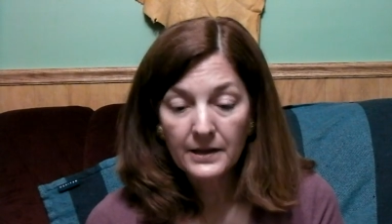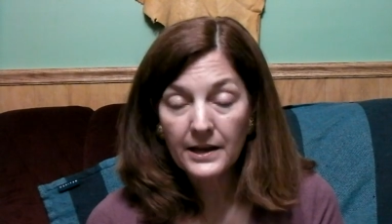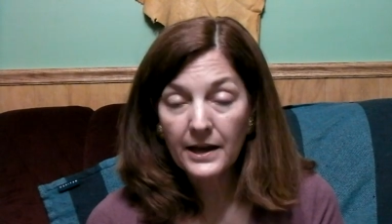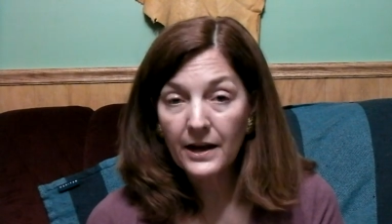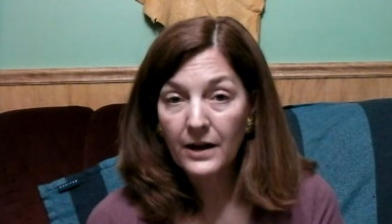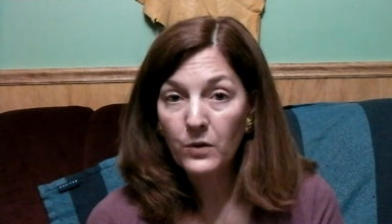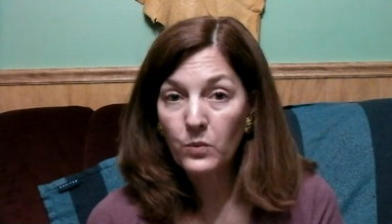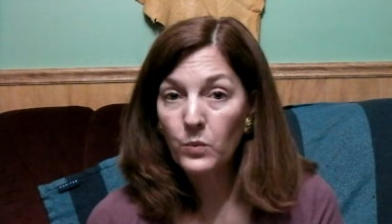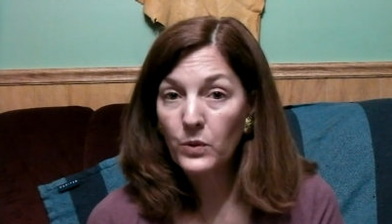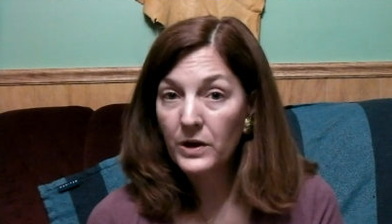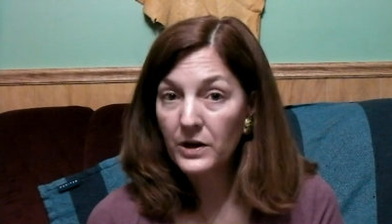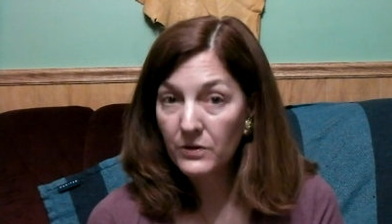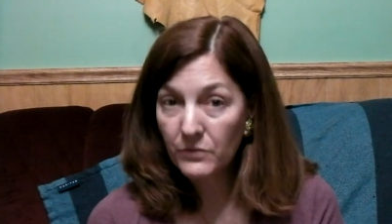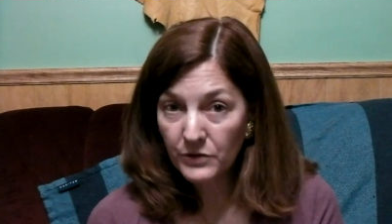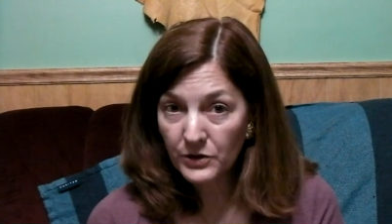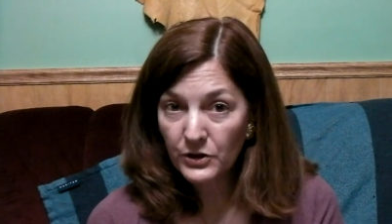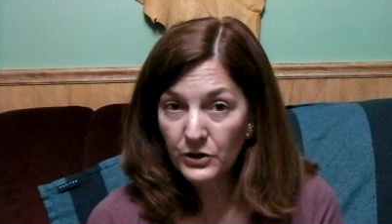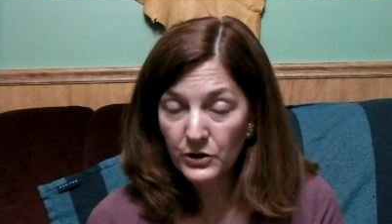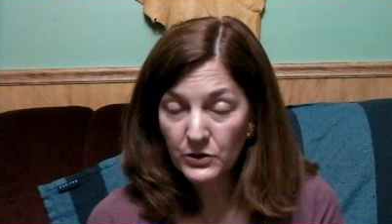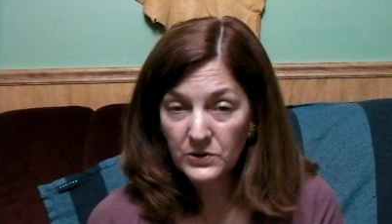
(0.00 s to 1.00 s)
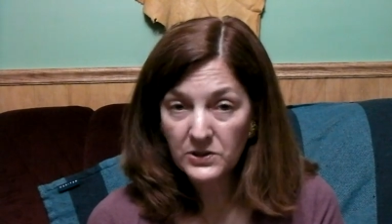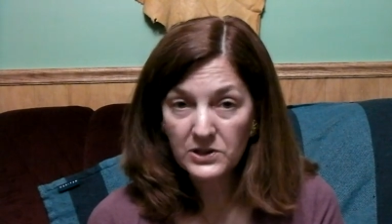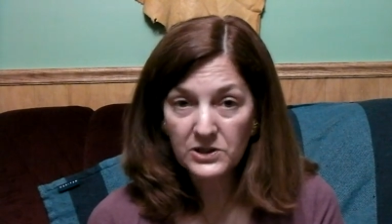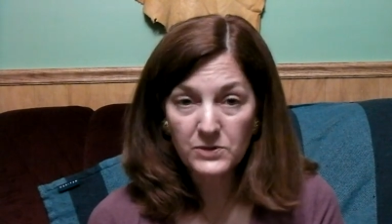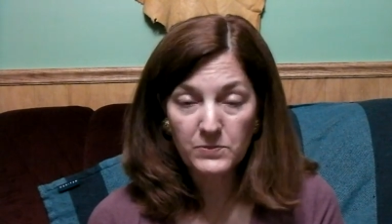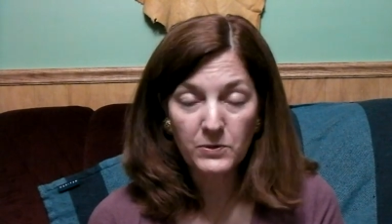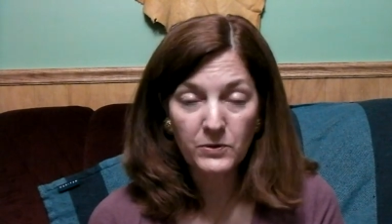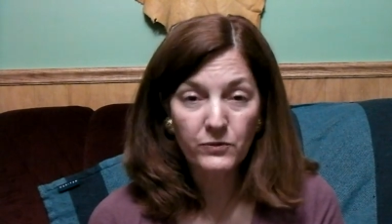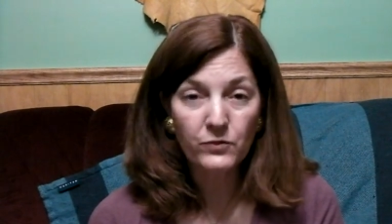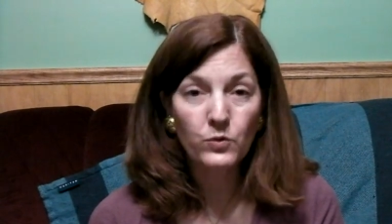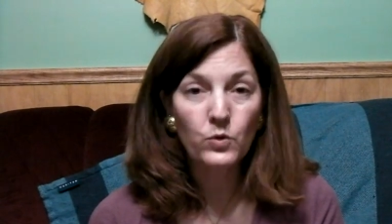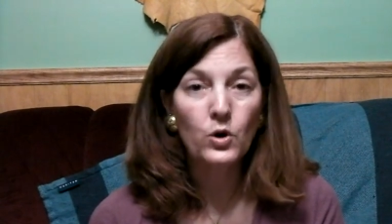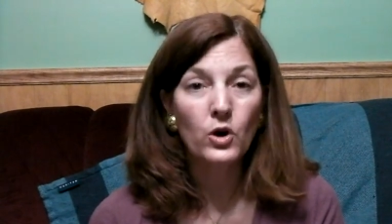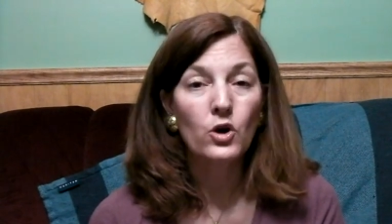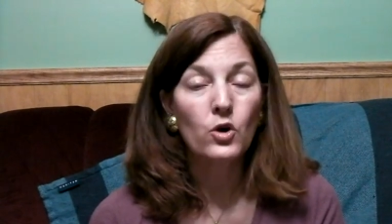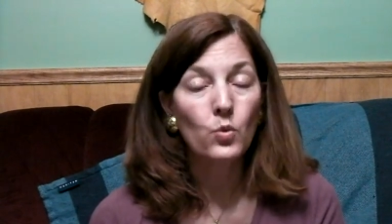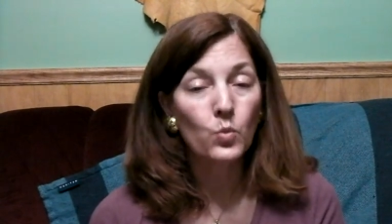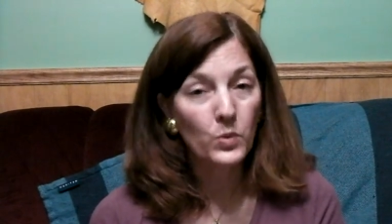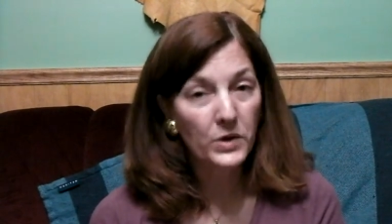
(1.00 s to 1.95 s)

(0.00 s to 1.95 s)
Now, where have we heard this before?